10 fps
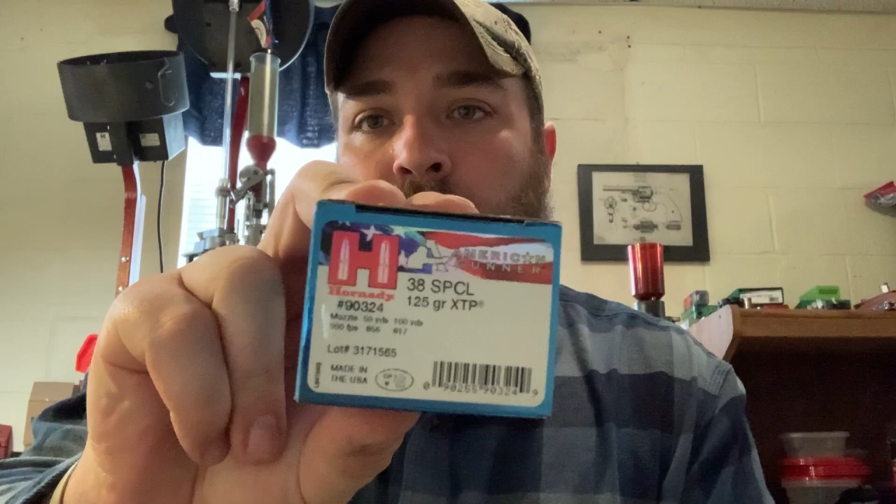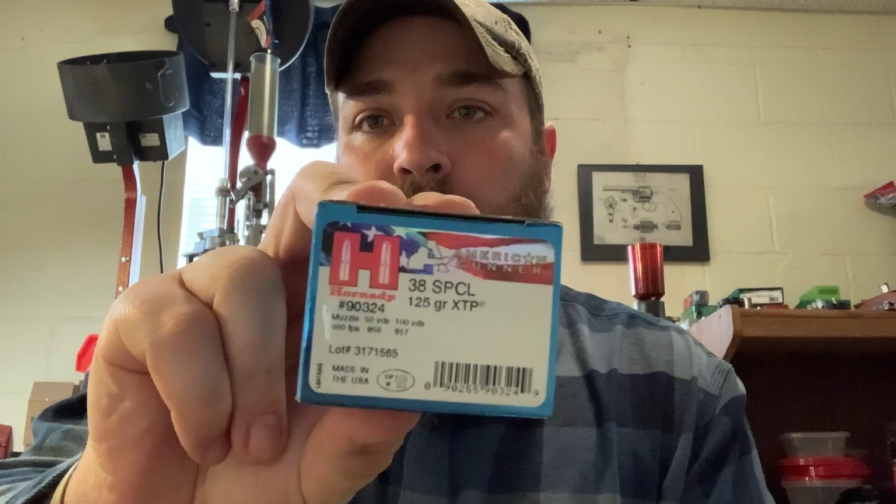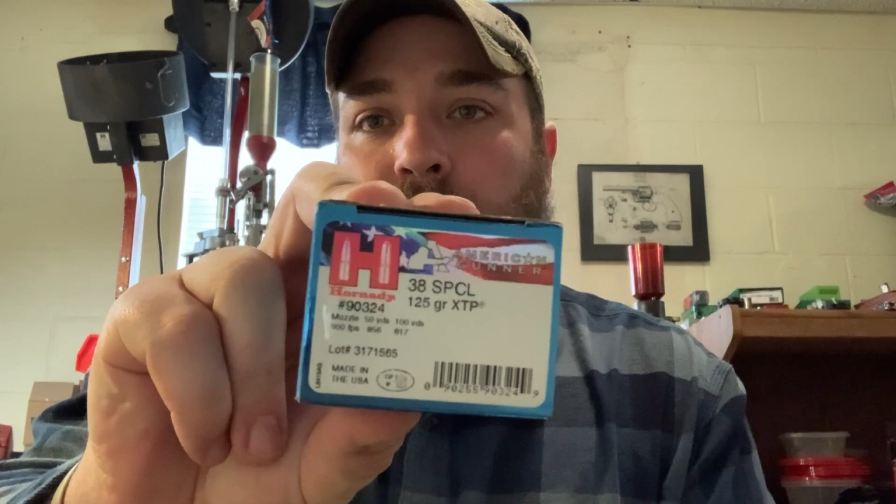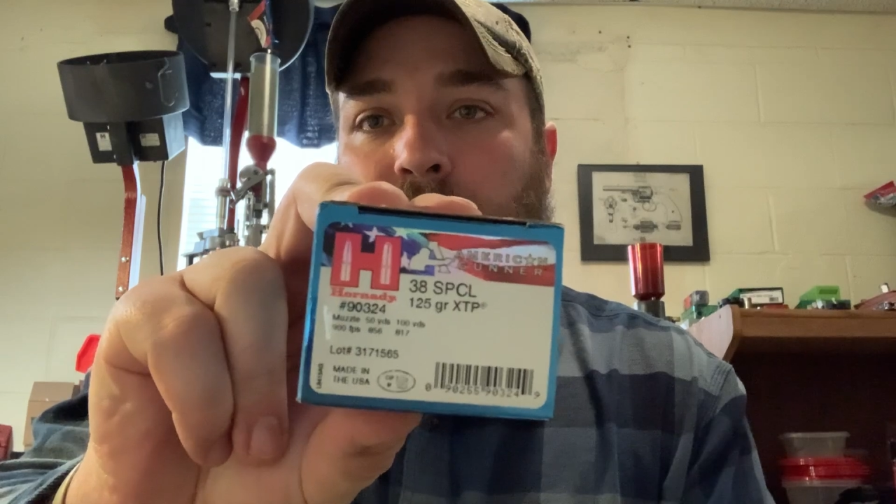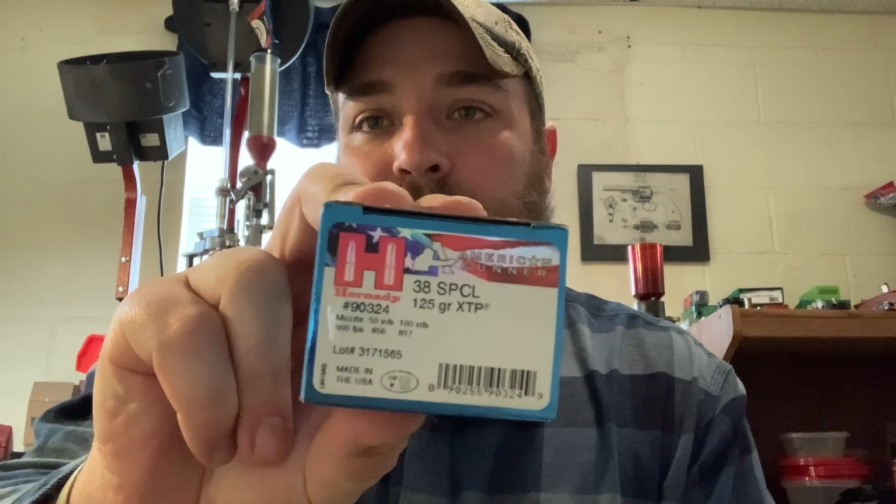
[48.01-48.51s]

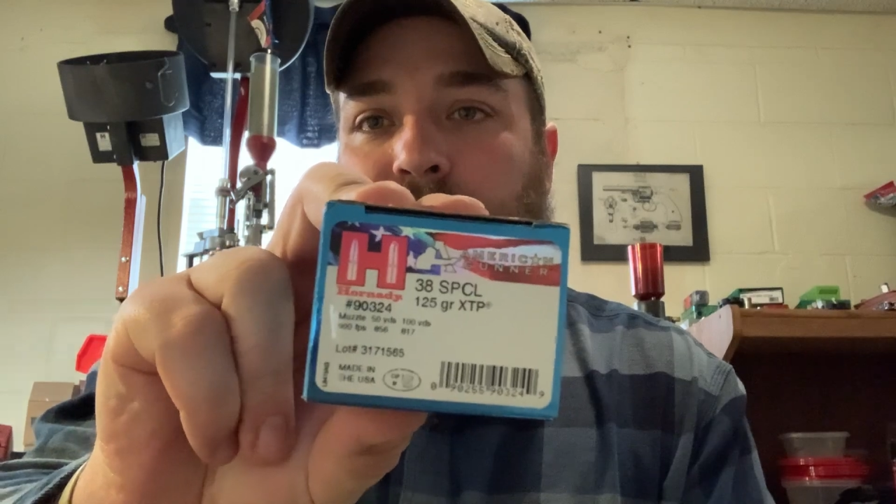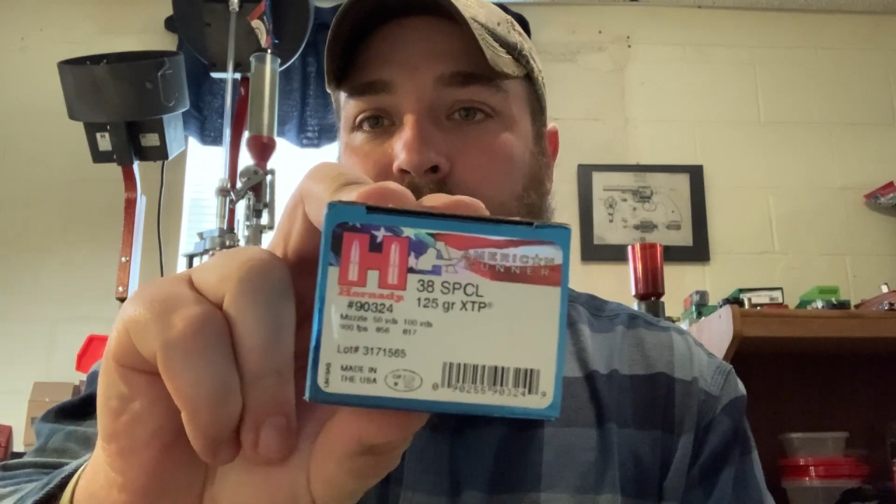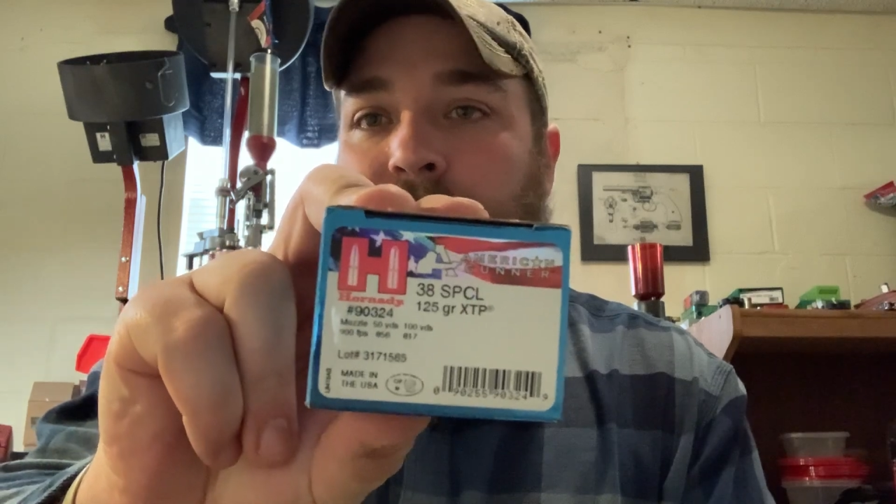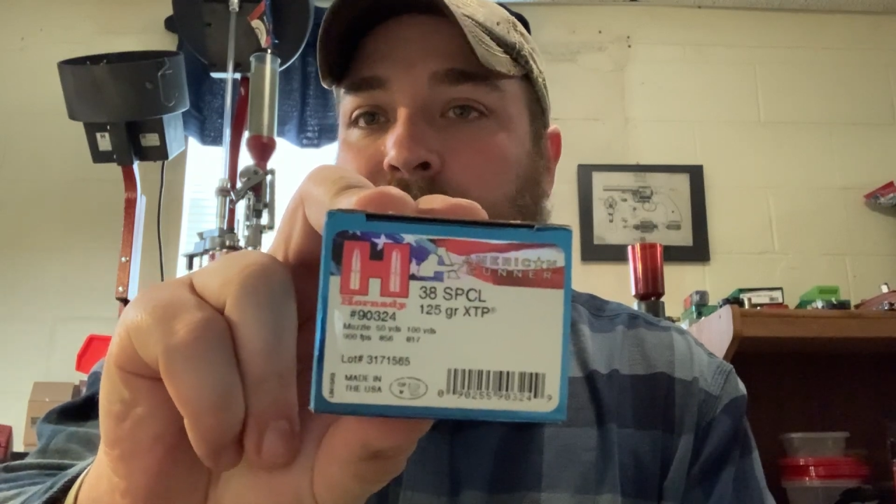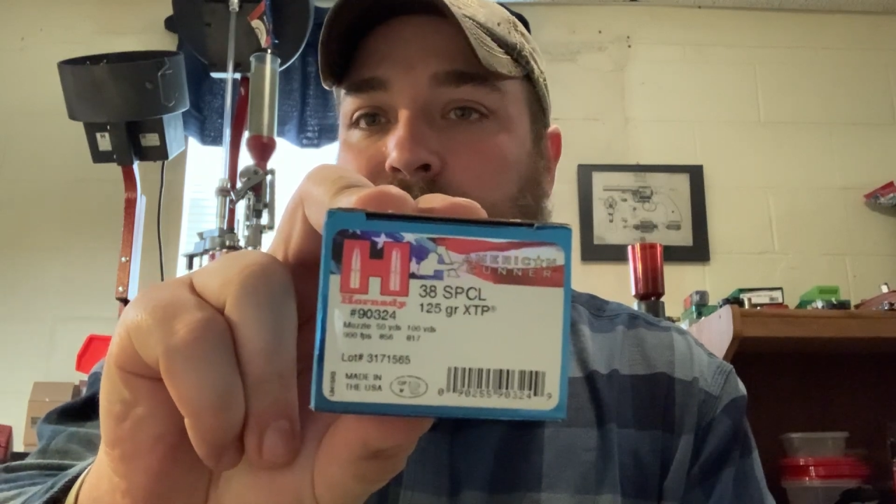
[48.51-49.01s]
It's got the
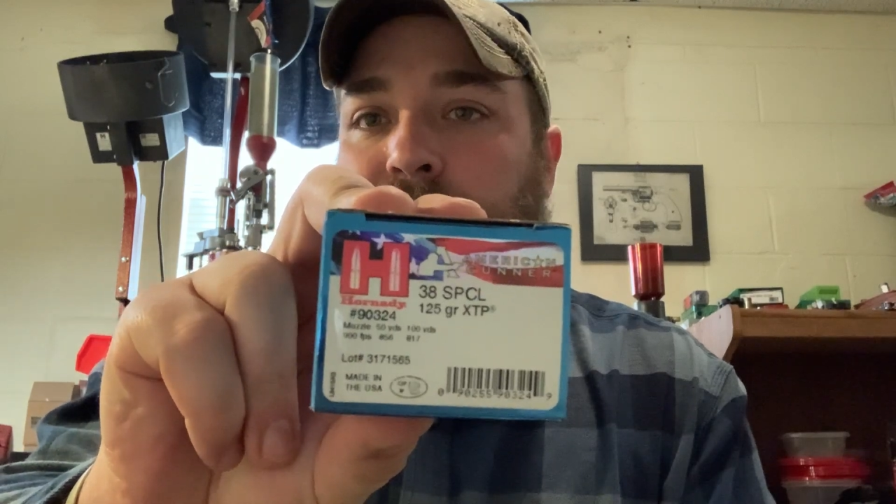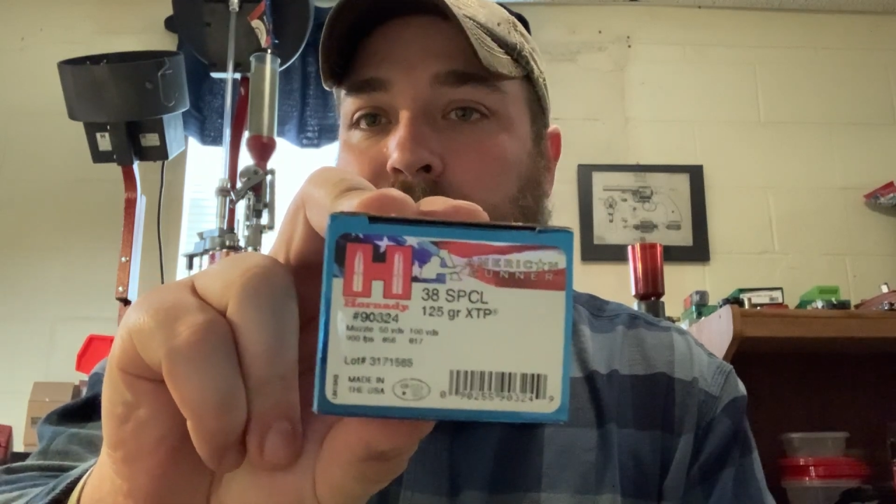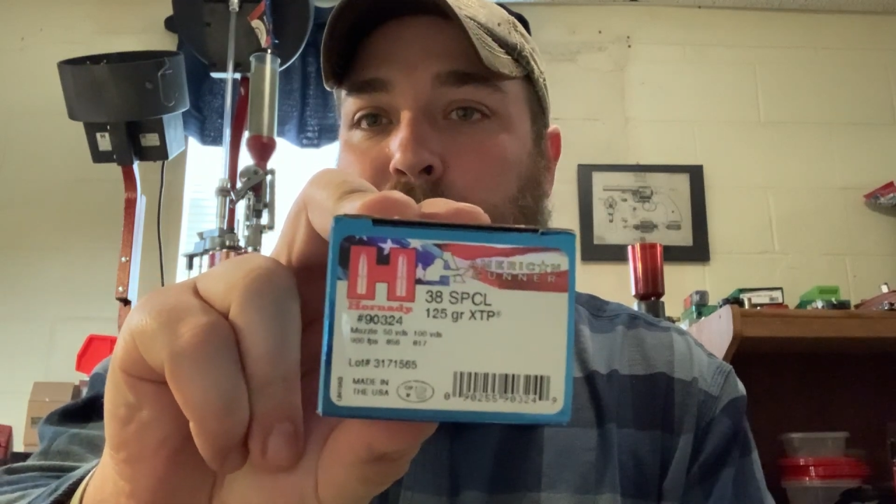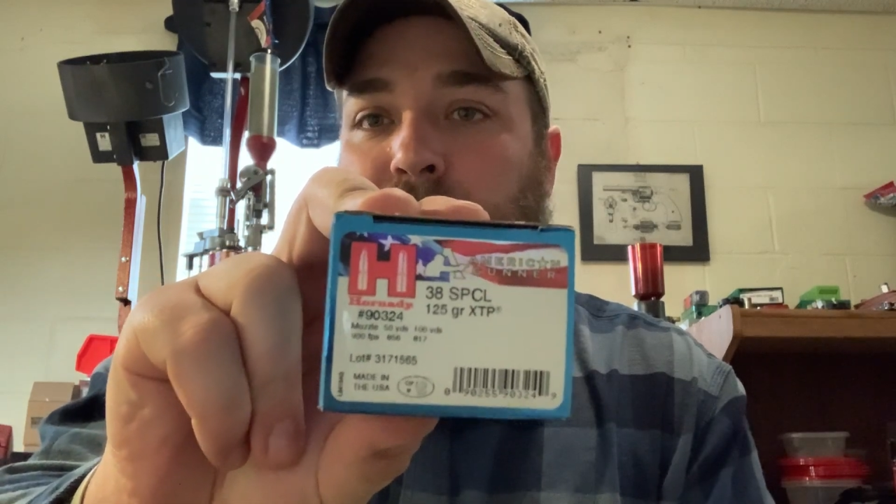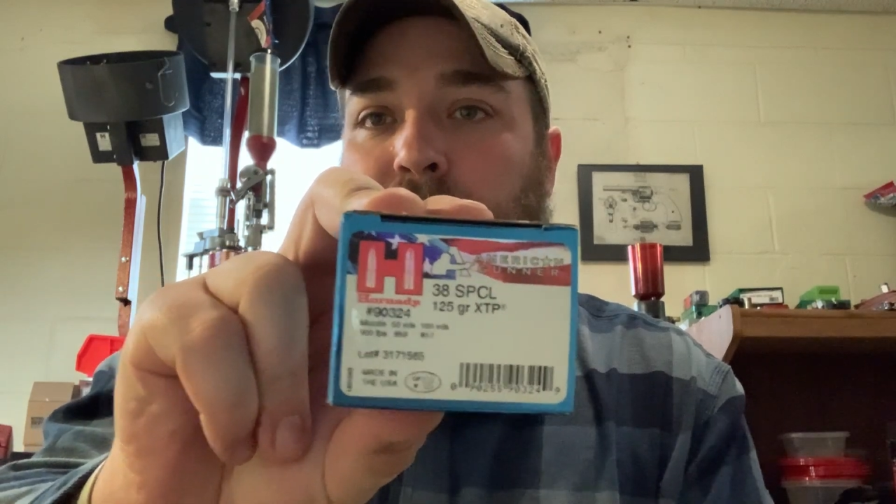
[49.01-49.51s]

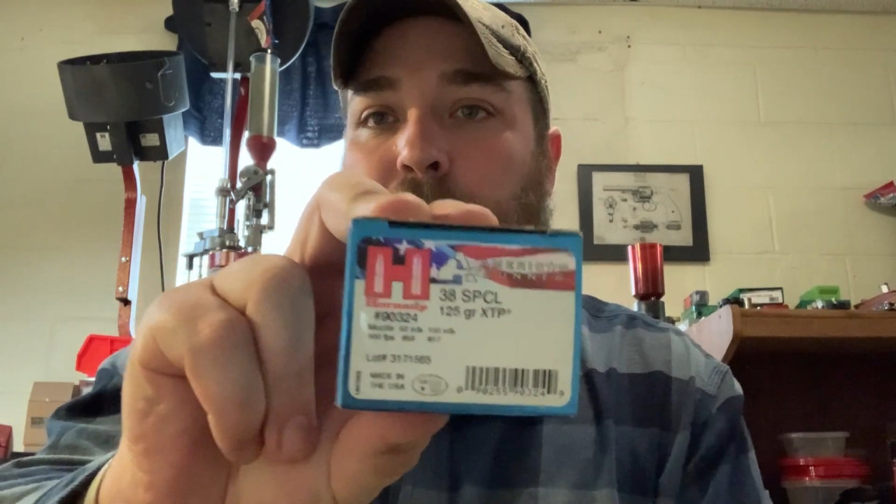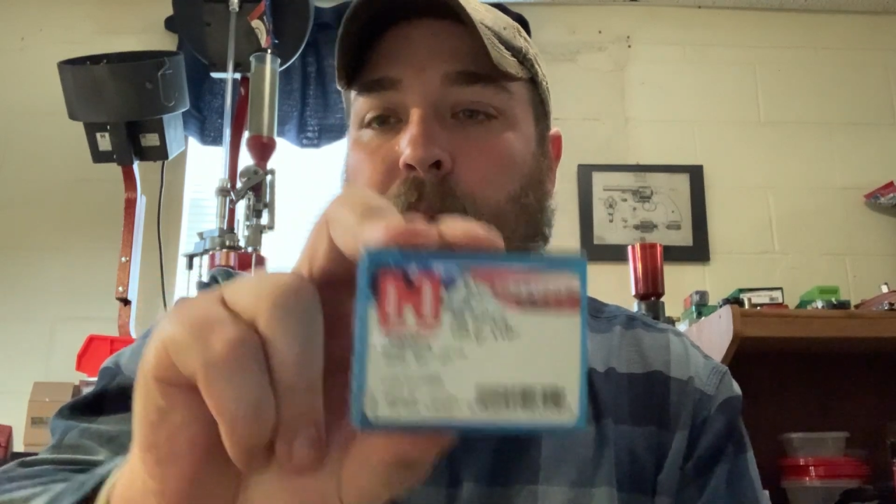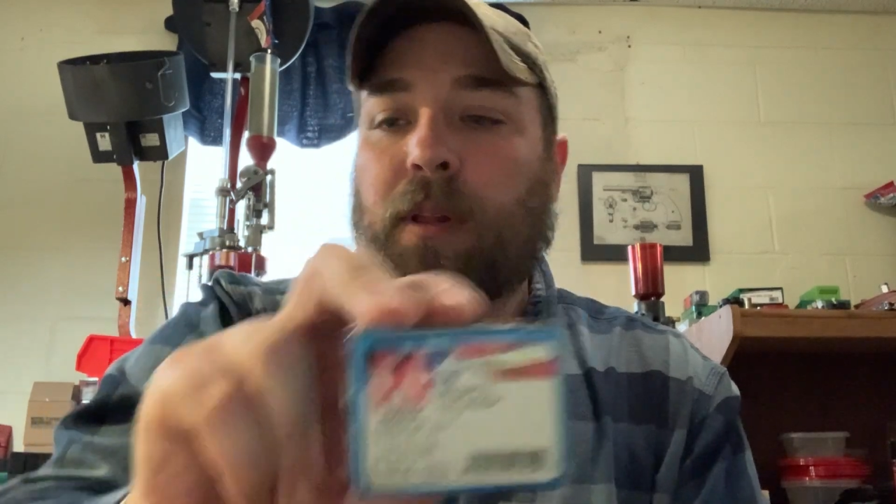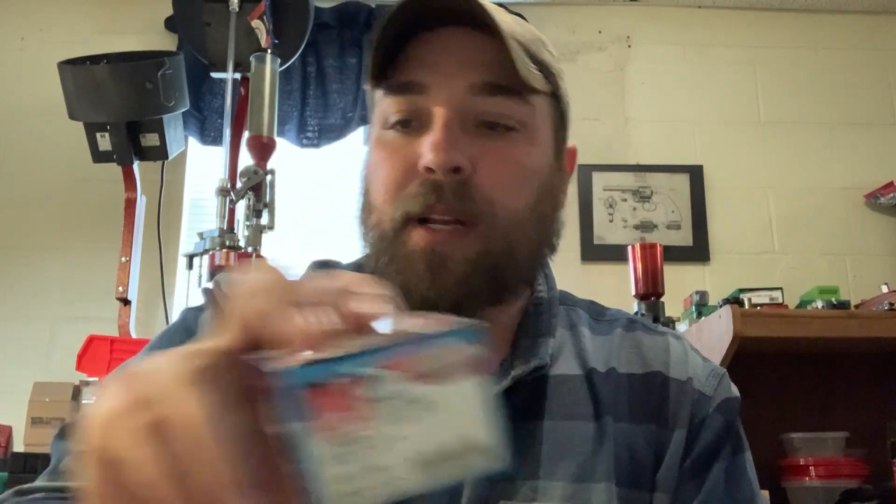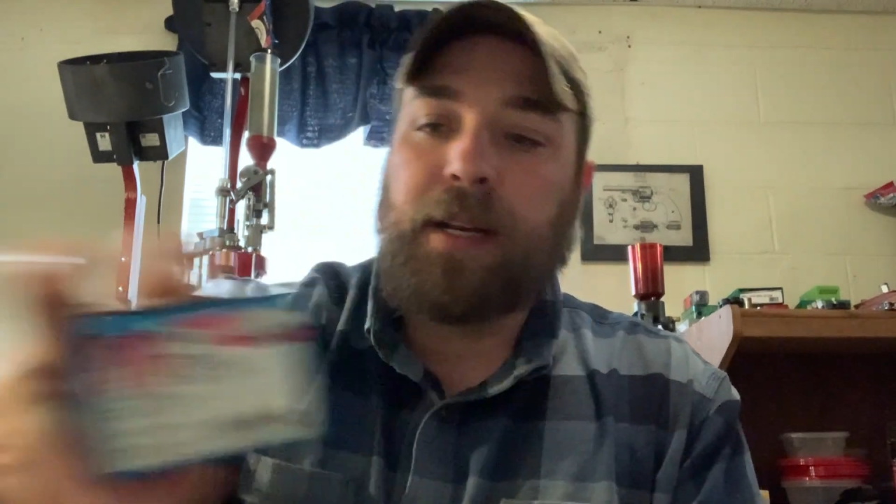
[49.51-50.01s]
XTP
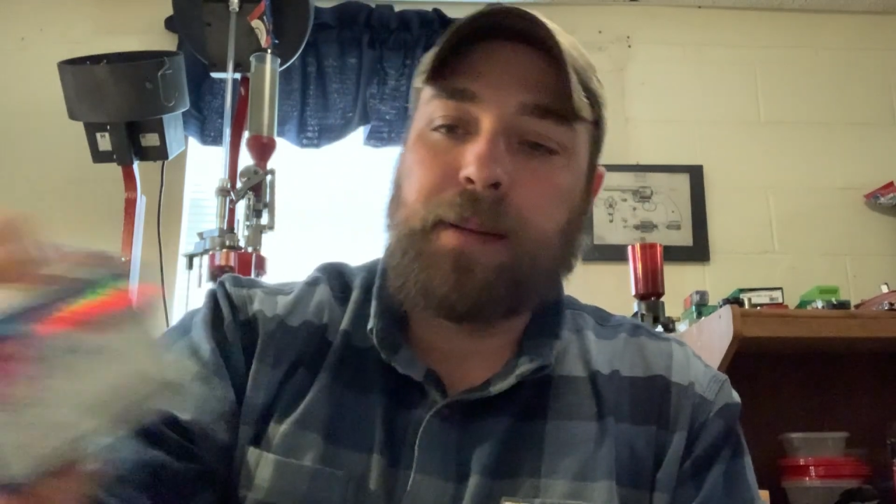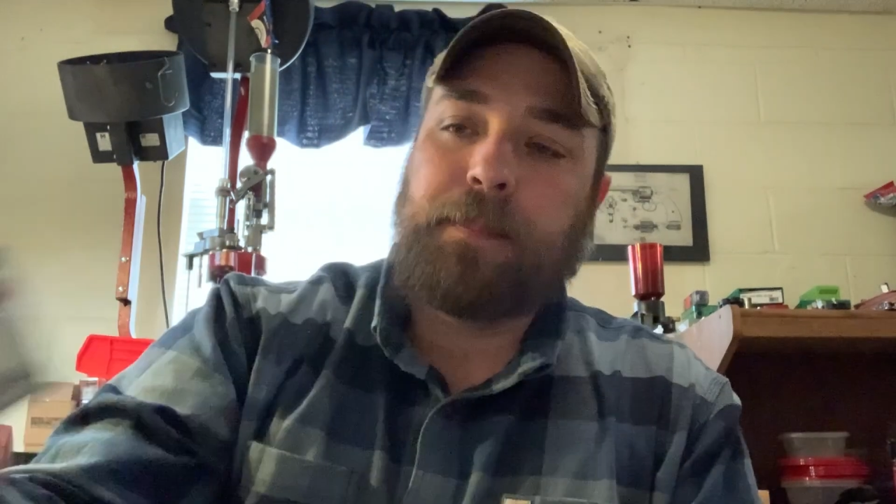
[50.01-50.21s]
bullet in it.